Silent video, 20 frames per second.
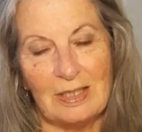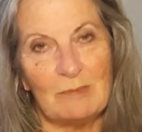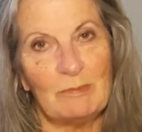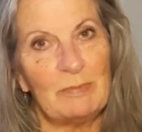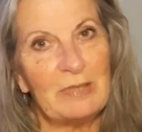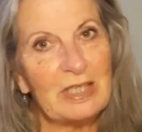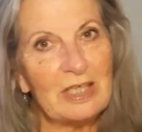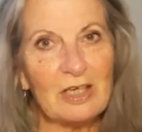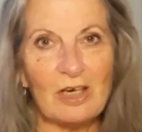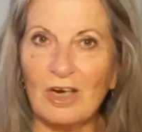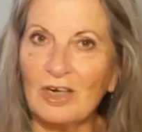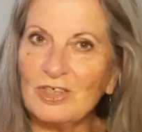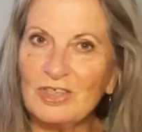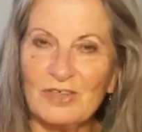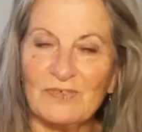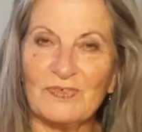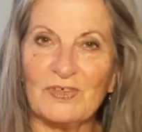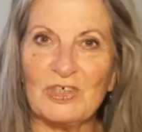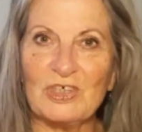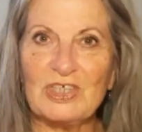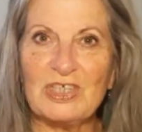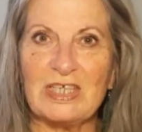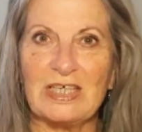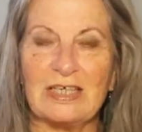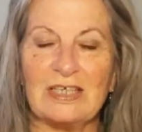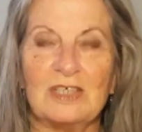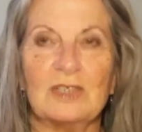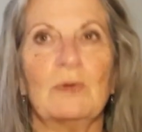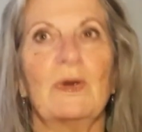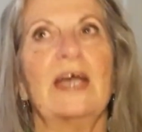Big controversy.
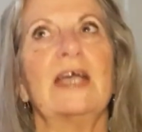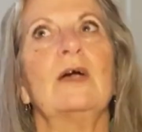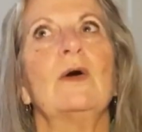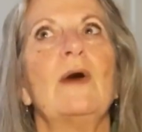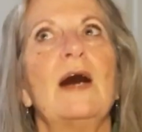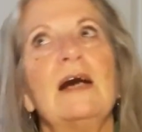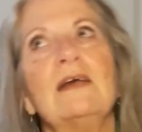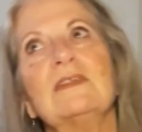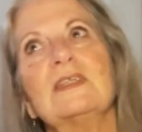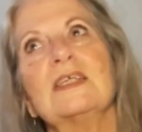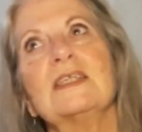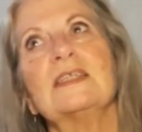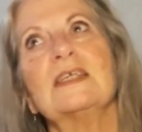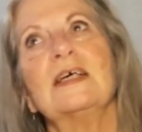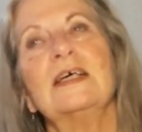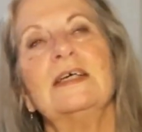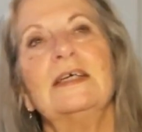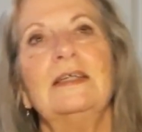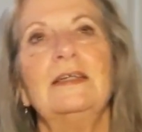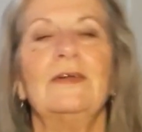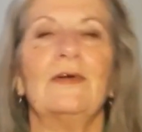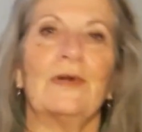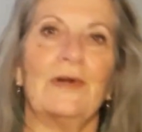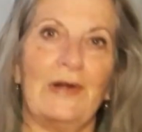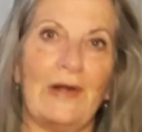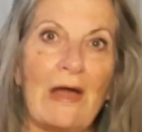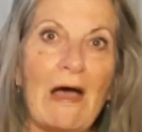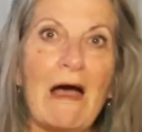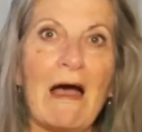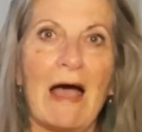Do I go out in the sun or
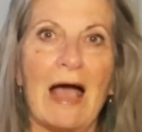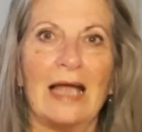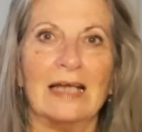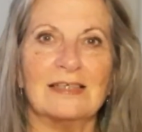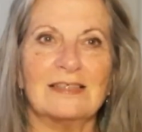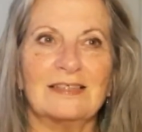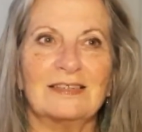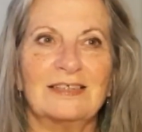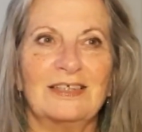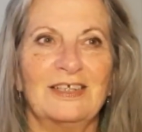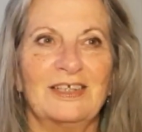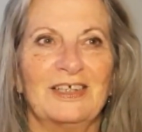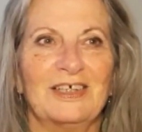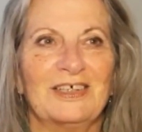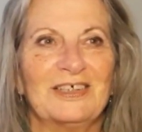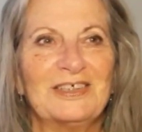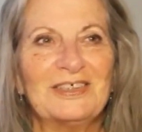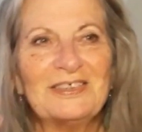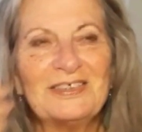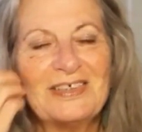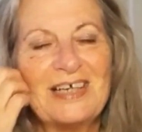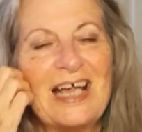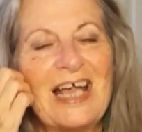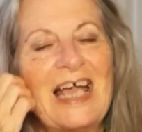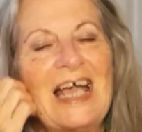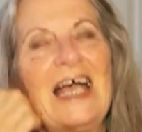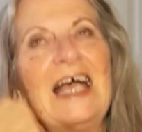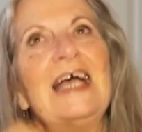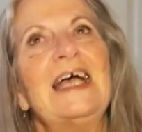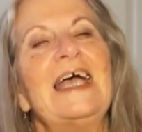not?
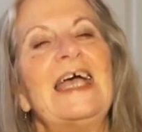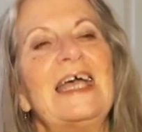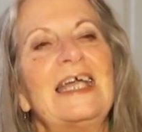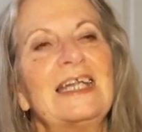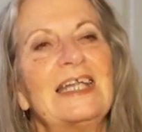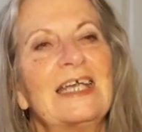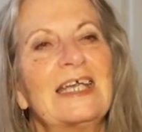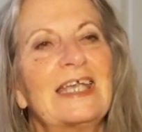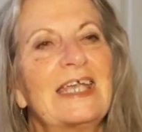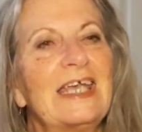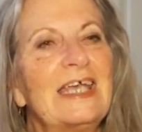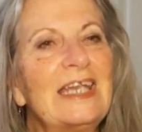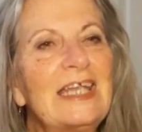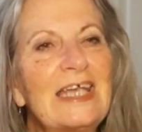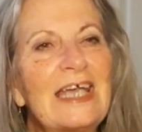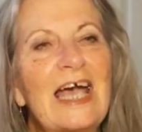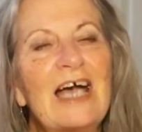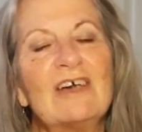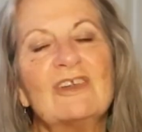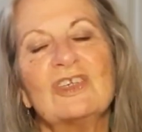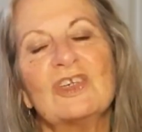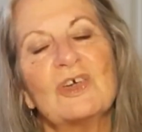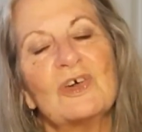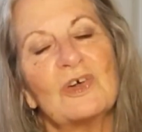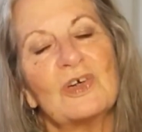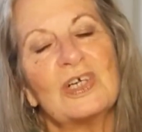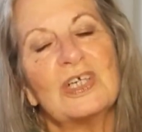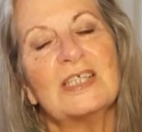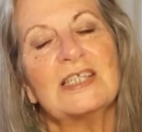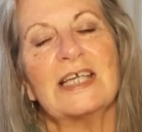And getting
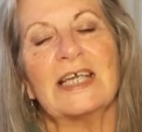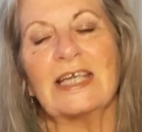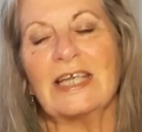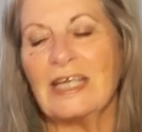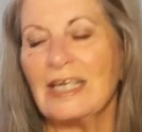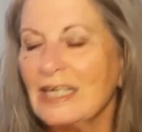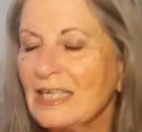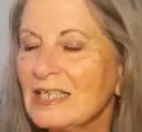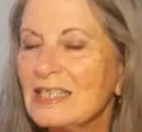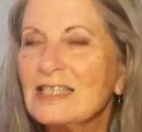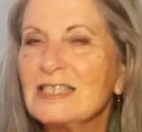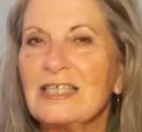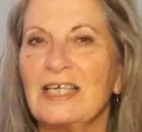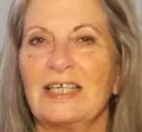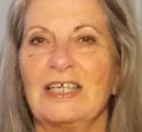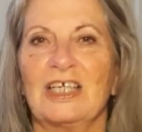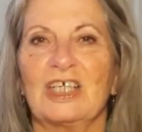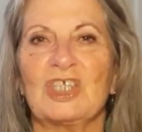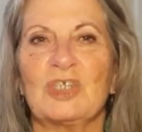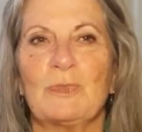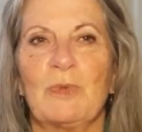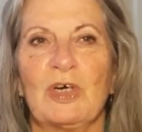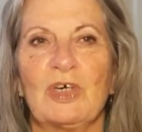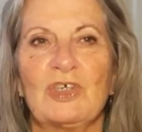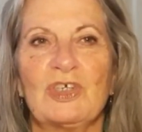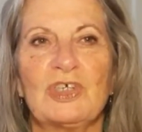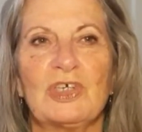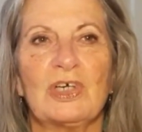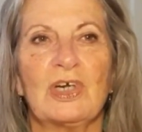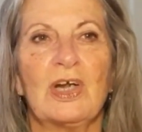outdoors and getting sun
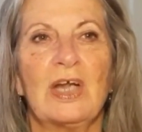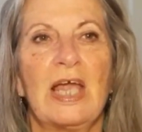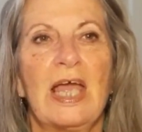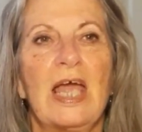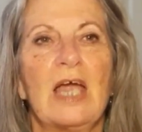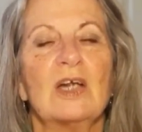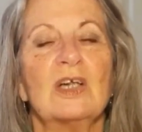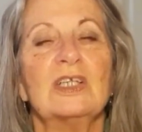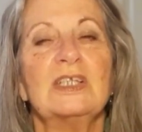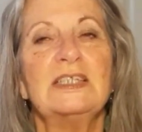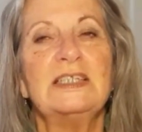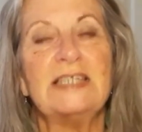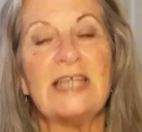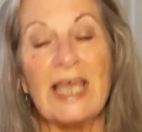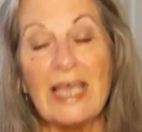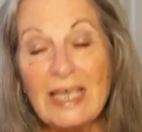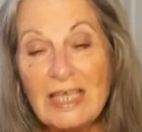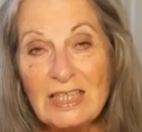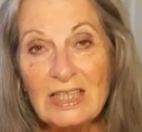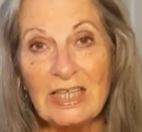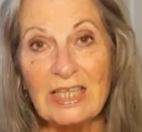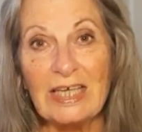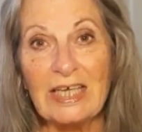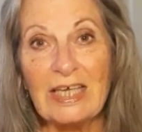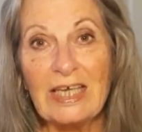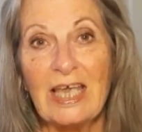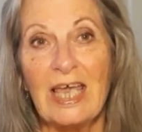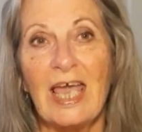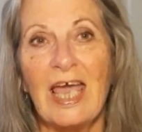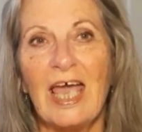exposure daily
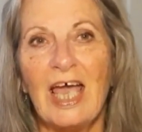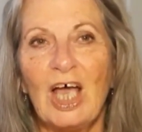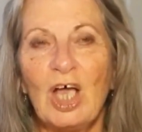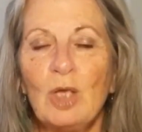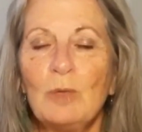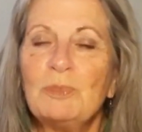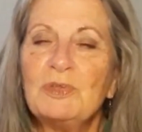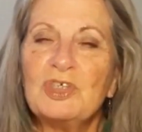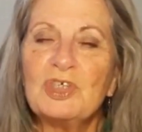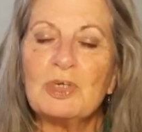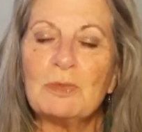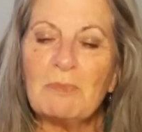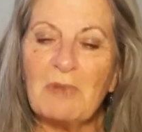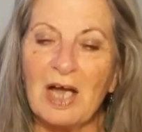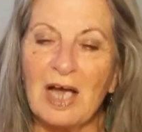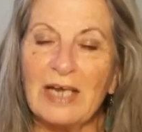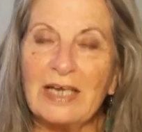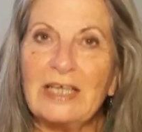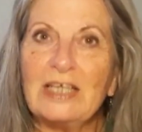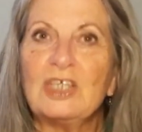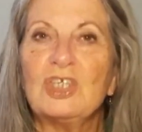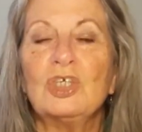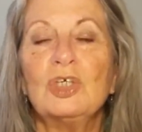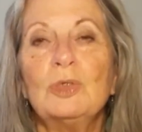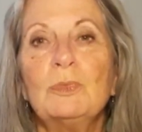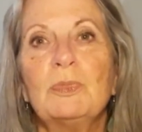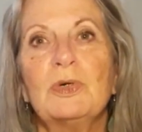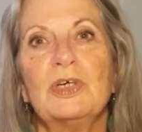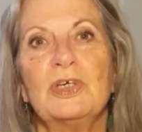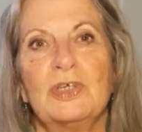helps your body to
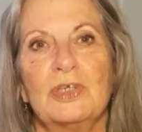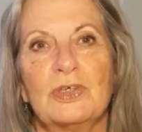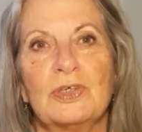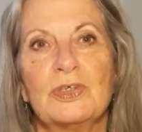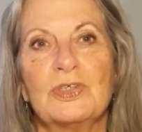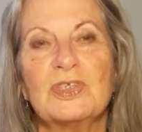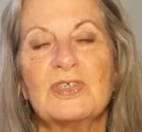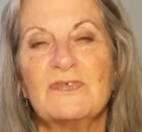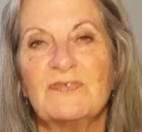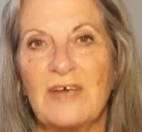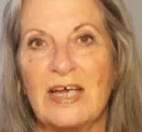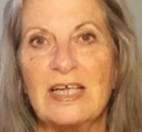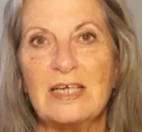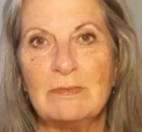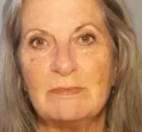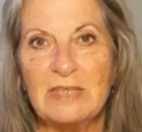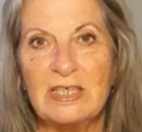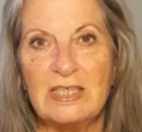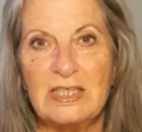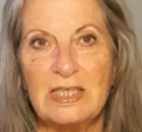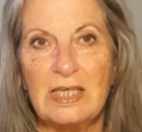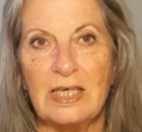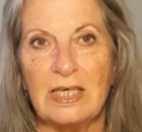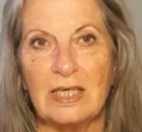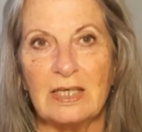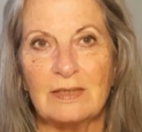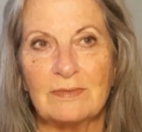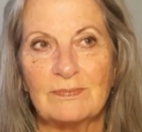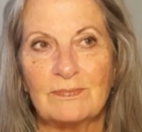produce vitamin D.